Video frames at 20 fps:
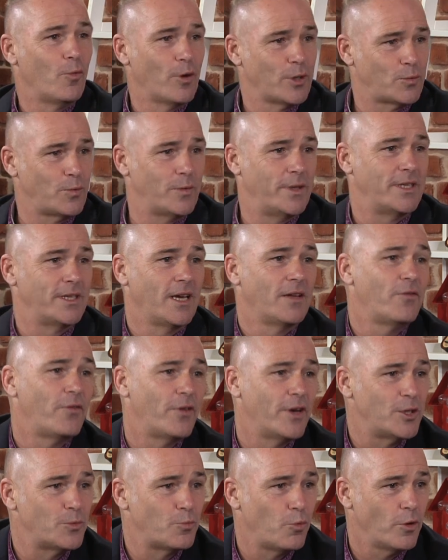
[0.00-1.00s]
was with these
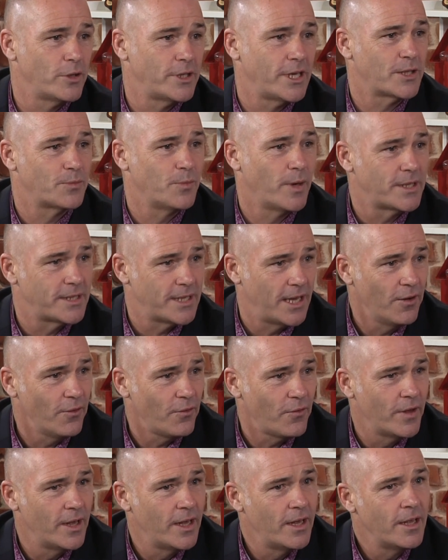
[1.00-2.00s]
unfinished projects
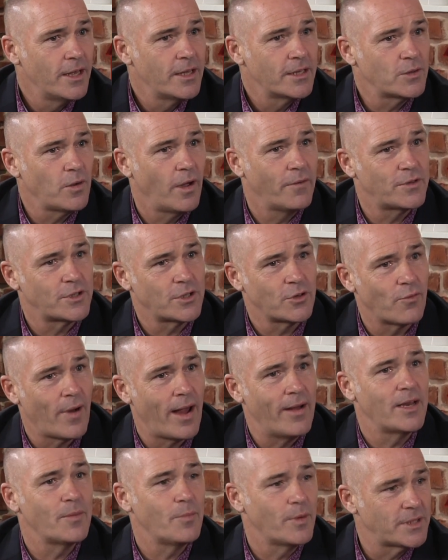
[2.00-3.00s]
myself. Yeah. So I've
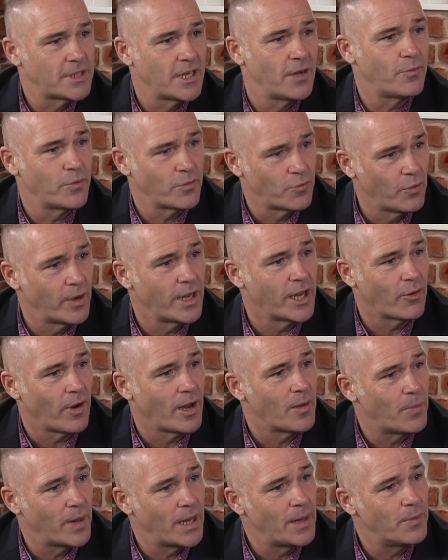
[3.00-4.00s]
surrounded myself with really
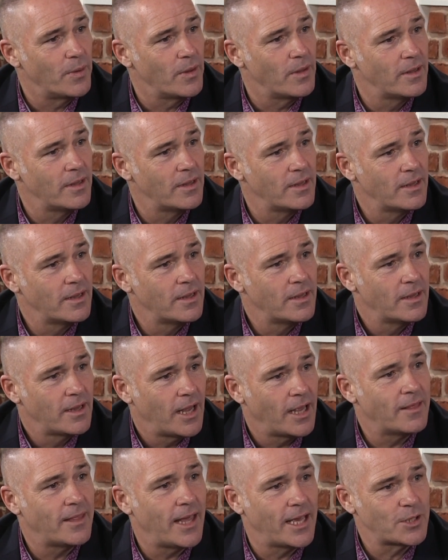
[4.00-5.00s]
great people. Yeah.
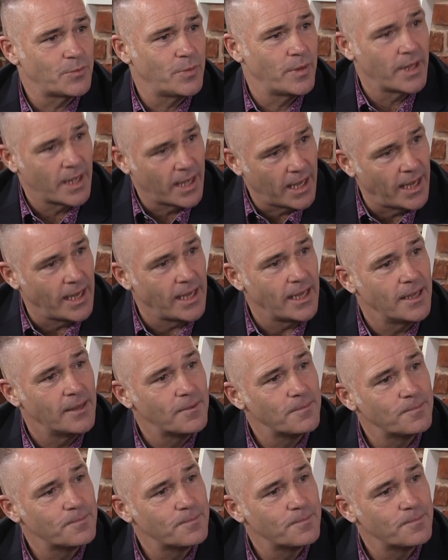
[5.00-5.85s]
And that's been the key.